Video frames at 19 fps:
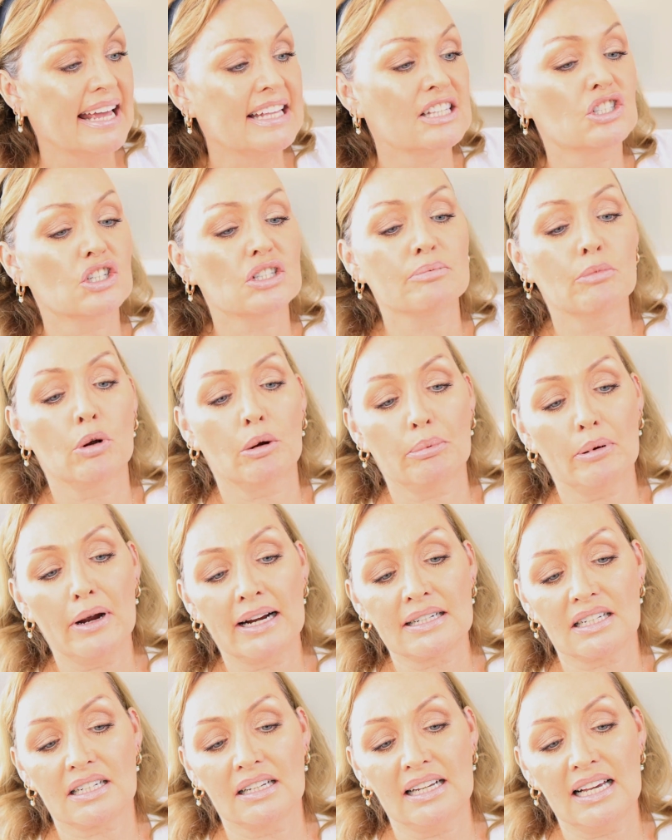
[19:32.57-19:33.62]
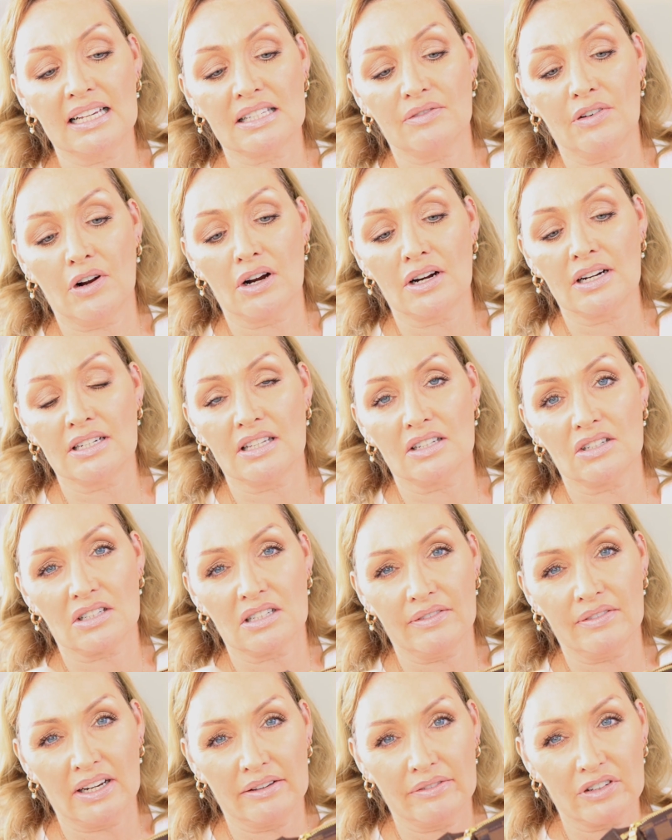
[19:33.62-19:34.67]
It's just more practical as far as it
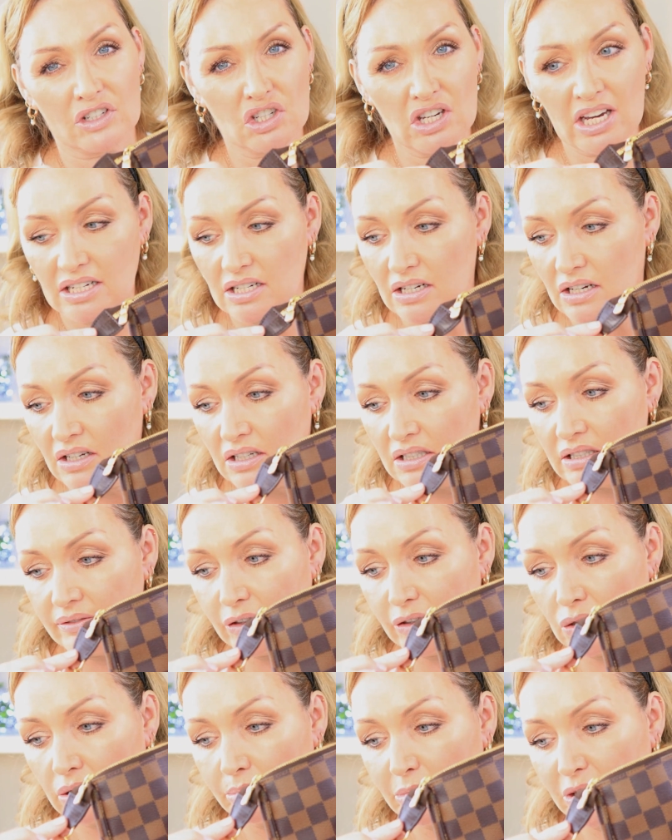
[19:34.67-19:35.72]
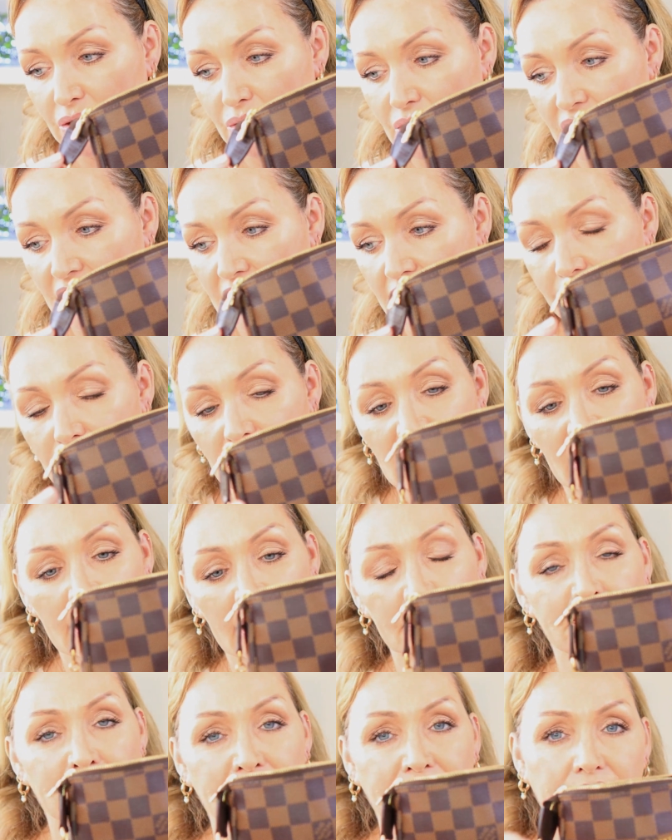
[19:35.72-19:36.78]
doesn't have any vachetta on it if you're going to be using it every
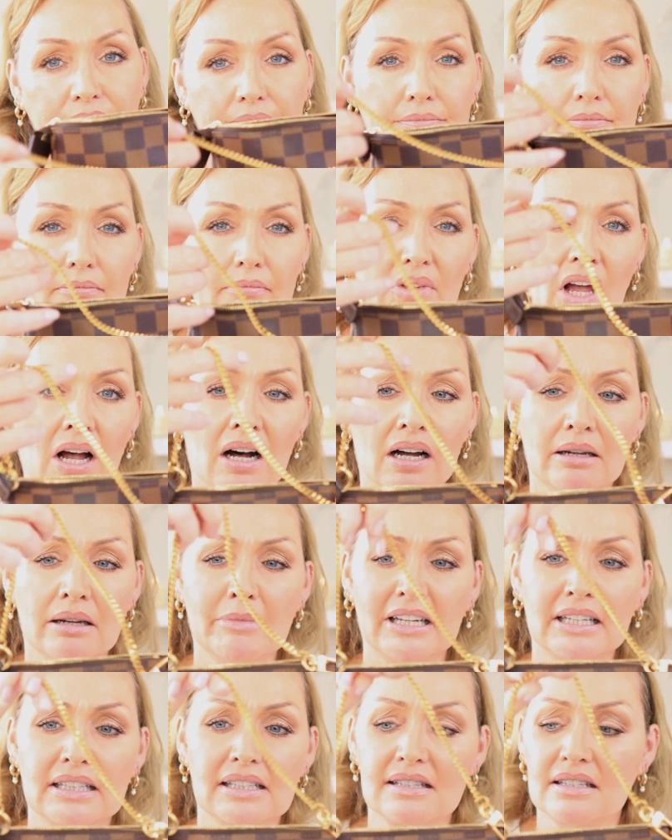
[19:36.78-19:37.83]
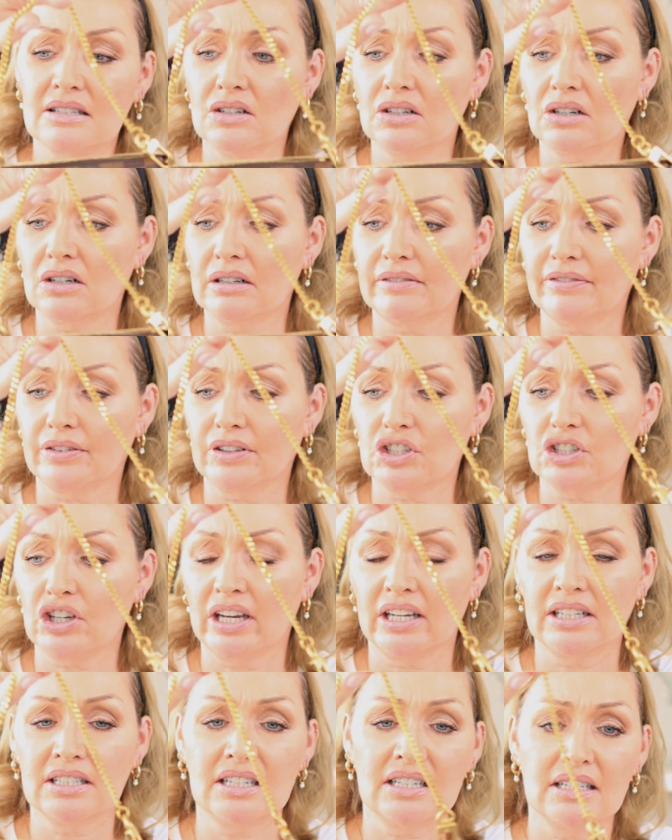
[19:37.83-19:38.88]
day. I'm a little sucker for the
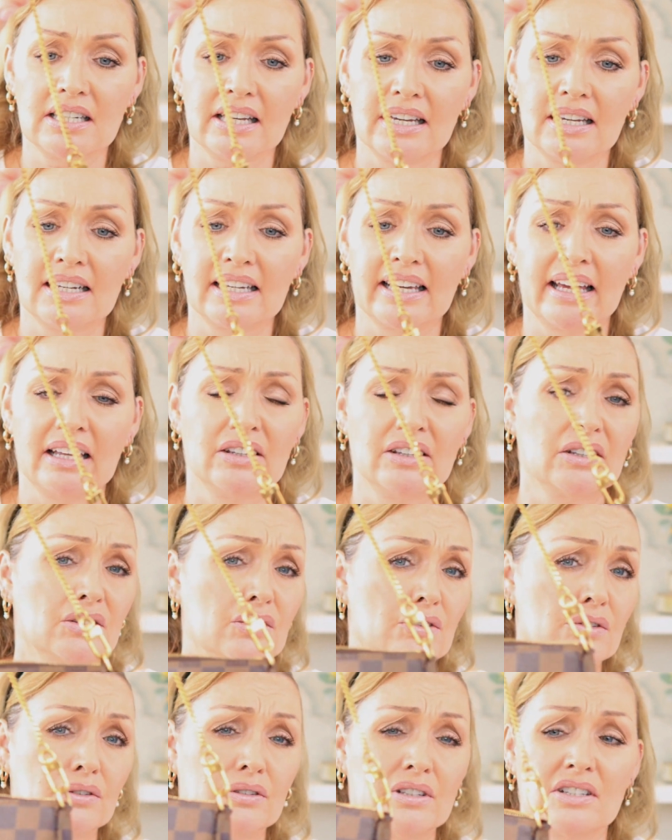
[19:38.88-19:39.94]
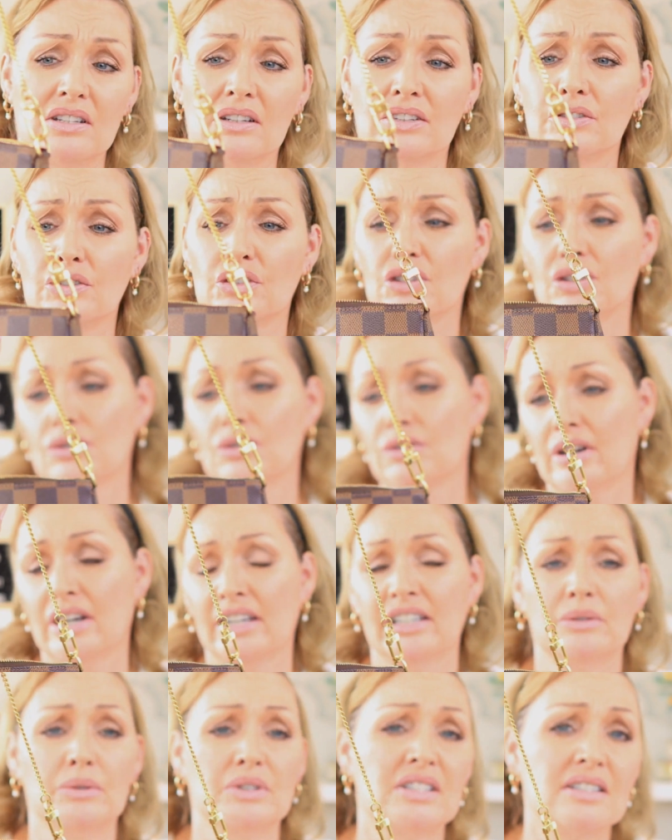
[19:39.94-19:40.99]
chain detail. Again, you can throw this on your shoulder.
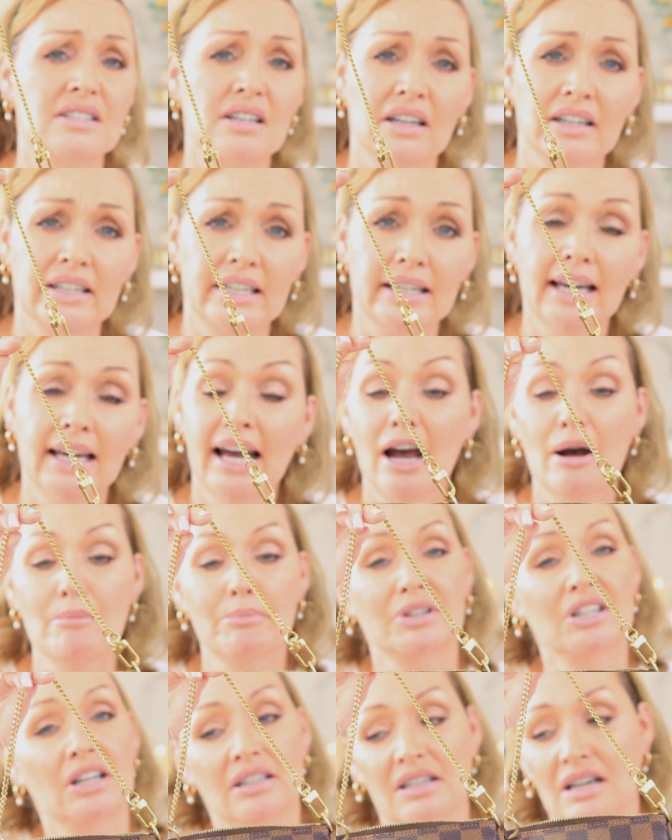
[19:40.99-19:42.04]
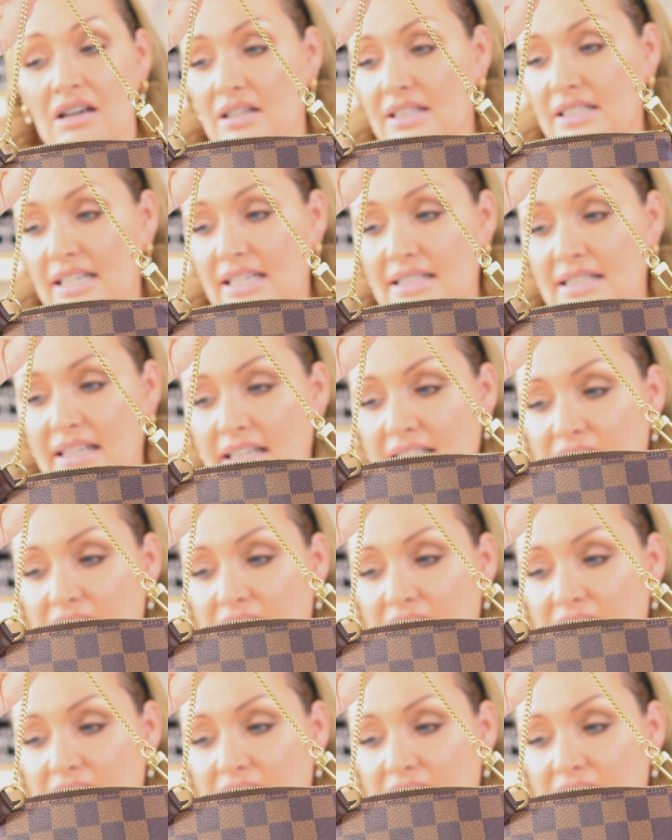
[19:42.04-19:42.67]
I know it's tiny, but on holidays,